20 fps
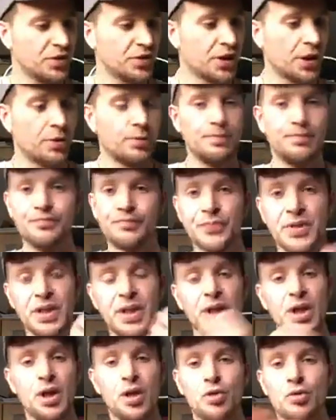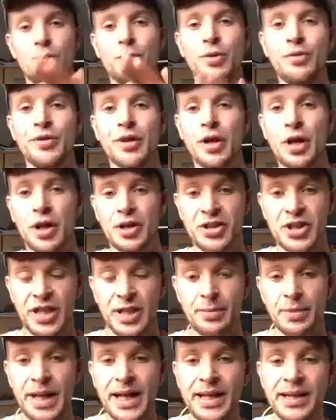So, remove the cock
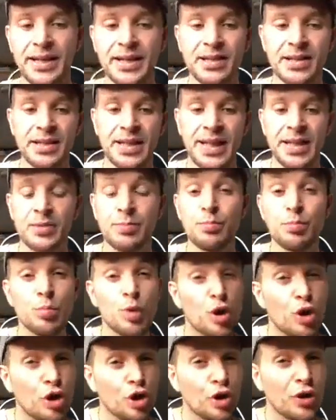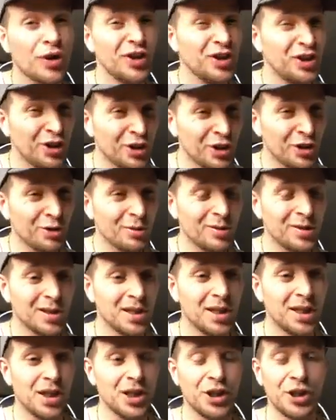shame. Ladies, it's more you.
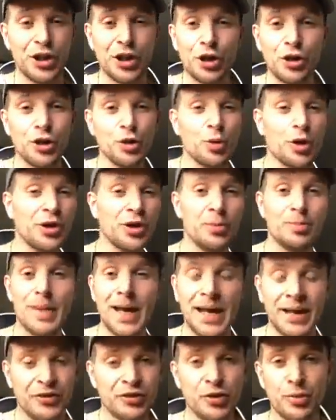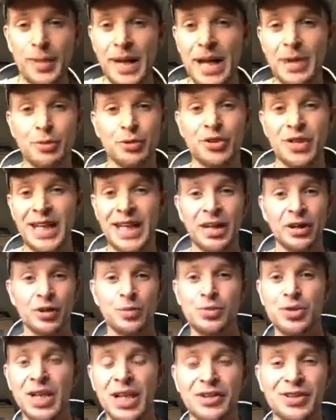You know, you want your men to be able to heal
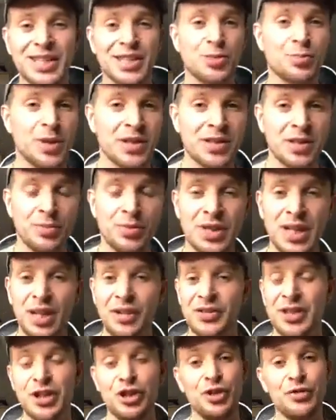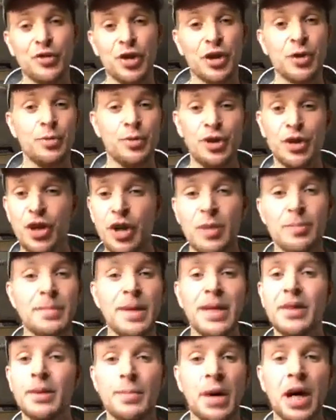themselves, express themselves, and you've got to
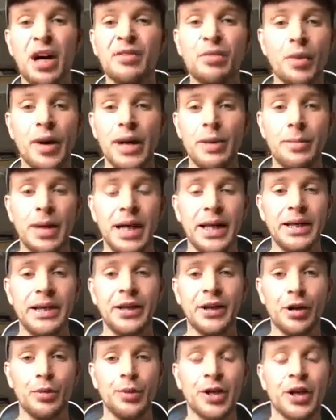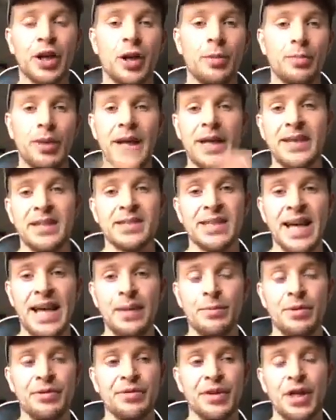meet them halfway, man. You know, we can't play this
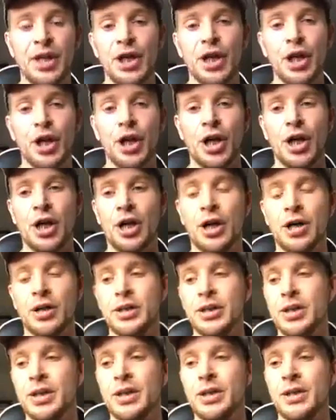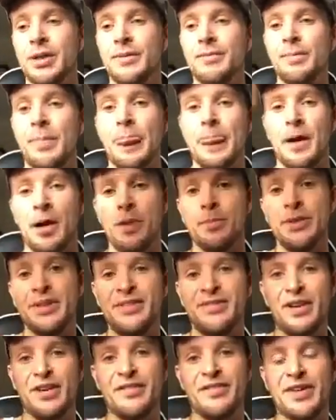game of, oh, I'm a
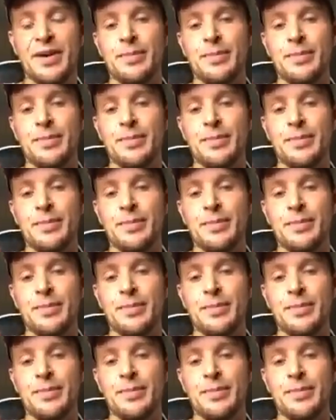divine